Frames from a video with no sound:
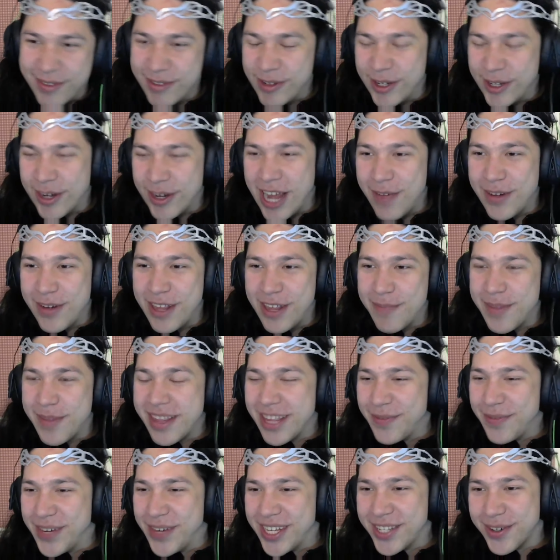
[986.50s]
we don't have any
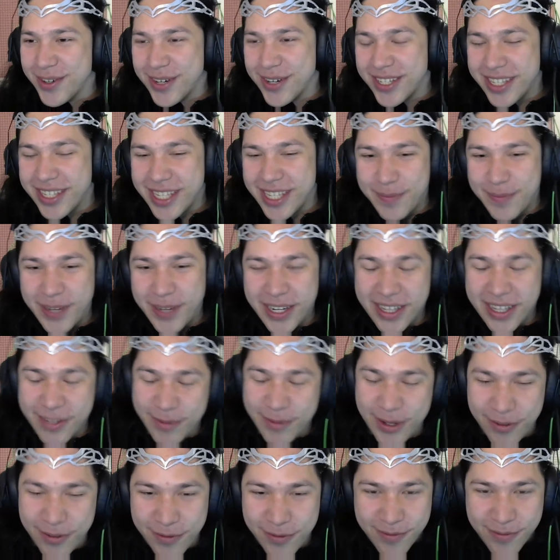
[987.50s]
specific sources, but
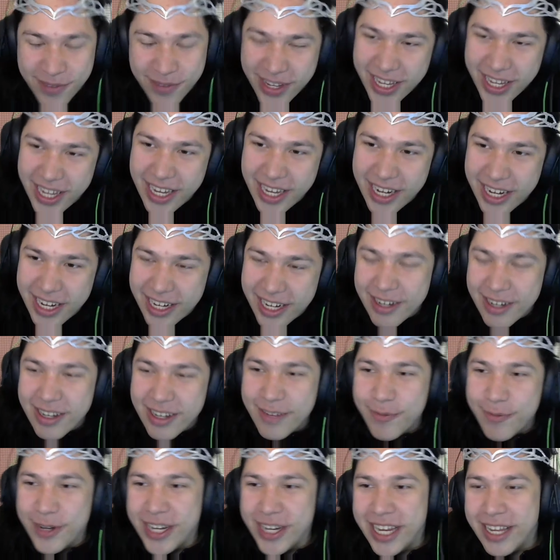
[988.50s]
we've
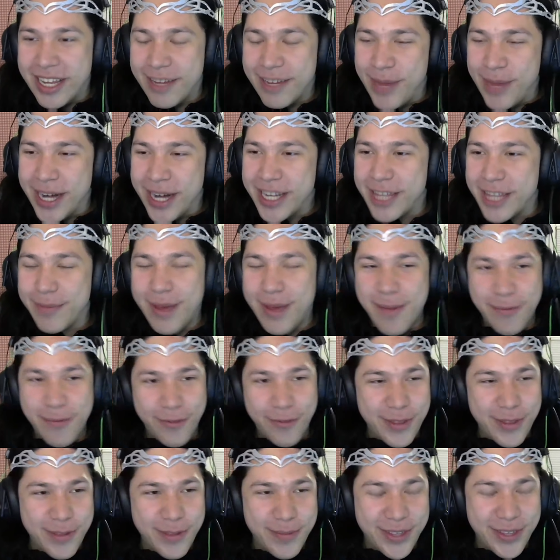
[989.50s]
we picked them up
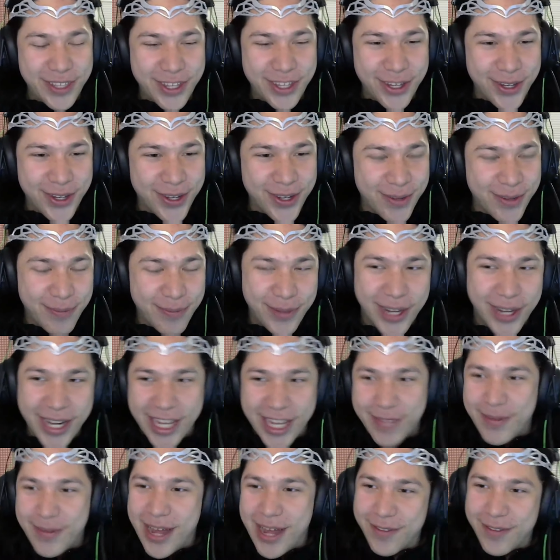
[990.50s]
from the milieu, plucked
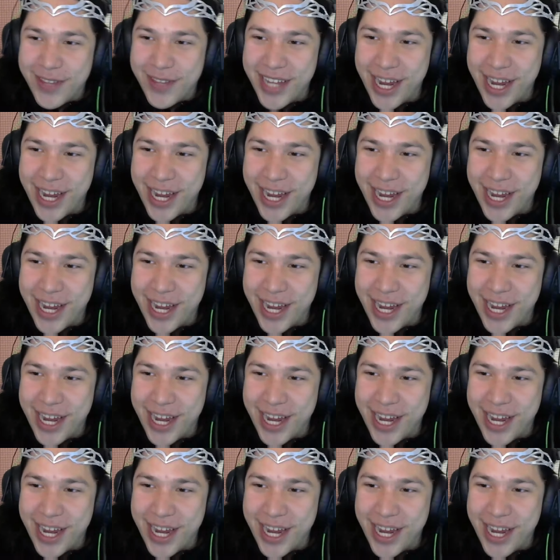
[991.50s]
them out of the